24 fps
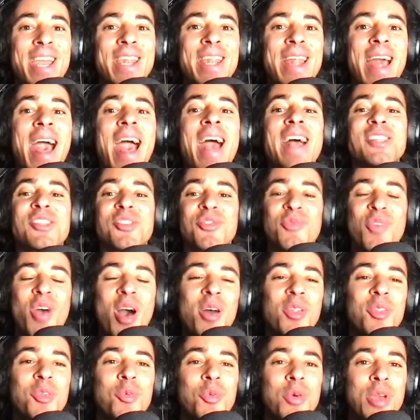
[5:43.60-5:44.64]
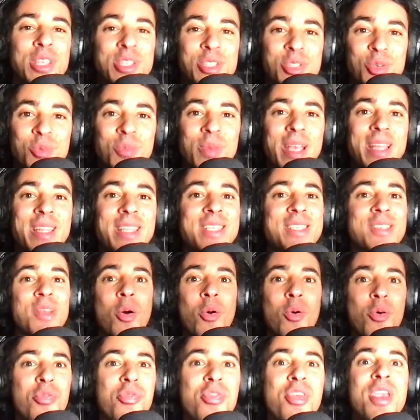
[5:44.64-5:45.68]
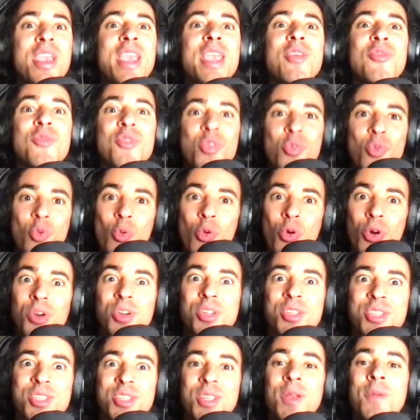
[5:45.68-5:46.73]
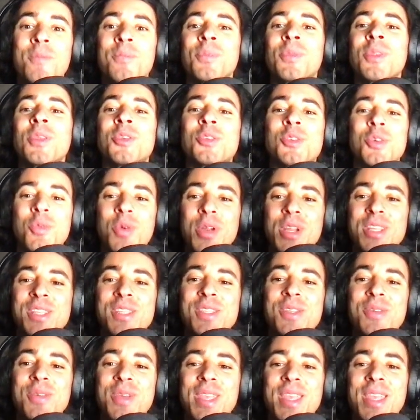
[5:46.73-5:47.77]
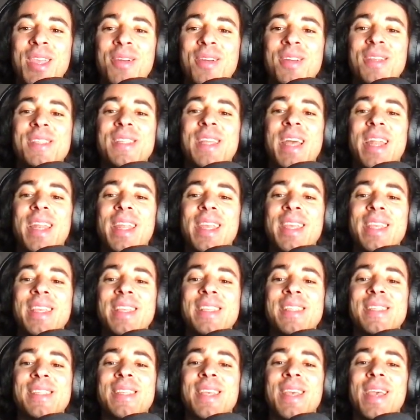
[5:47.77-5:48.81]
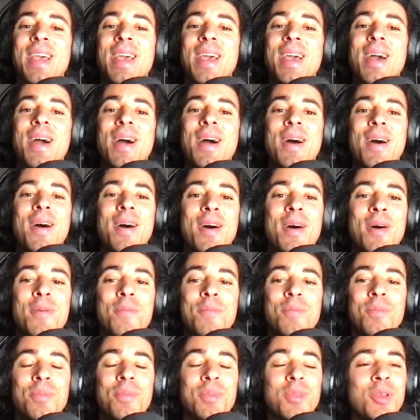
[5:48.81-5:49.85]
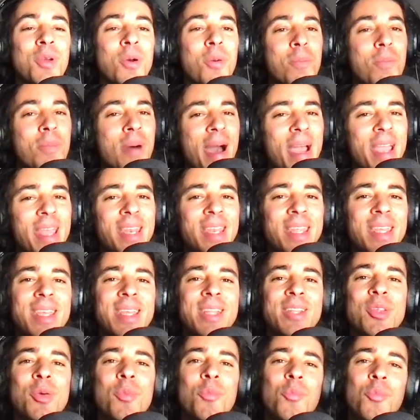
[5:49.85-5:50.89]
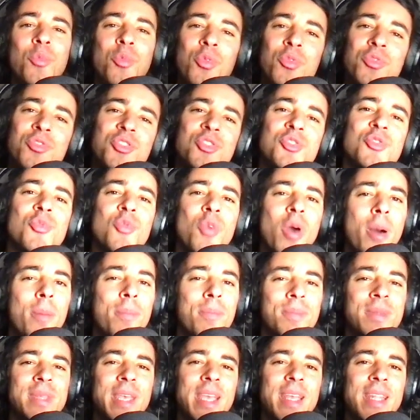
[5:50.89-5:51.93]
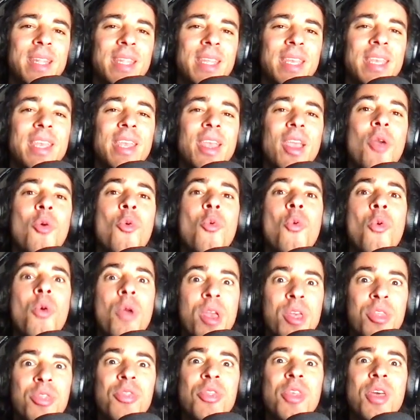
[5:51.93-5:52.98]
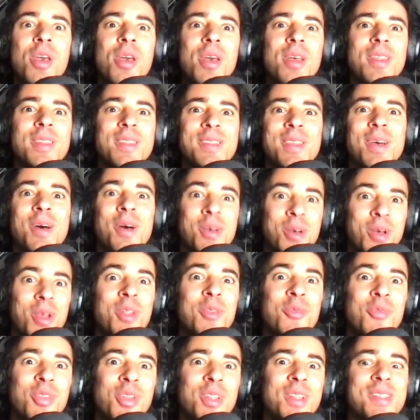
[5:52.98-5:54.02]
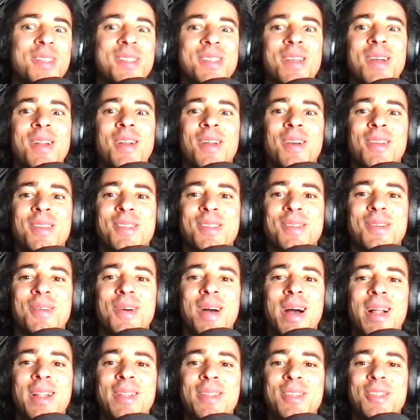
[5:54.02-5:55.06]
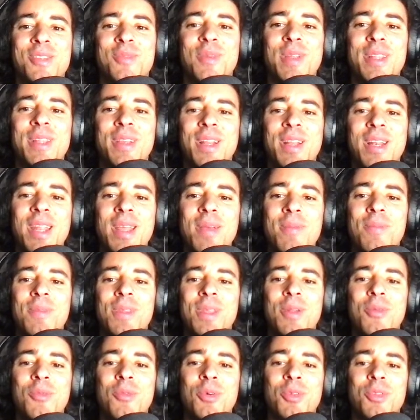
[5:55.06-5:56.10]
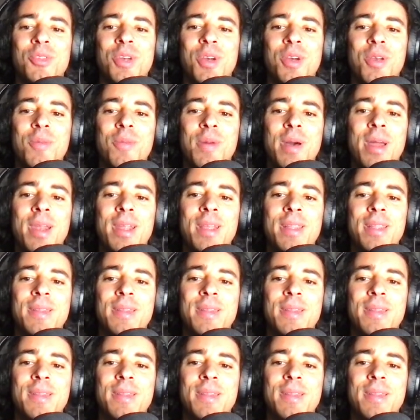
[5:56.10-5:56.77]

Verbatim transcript: has found a way to make this whole thing even worse. So, what he's doing here is that he's um, combining the move swap technique with the infinite stun lock. So, I'll just play the clip, then we'll talk about it.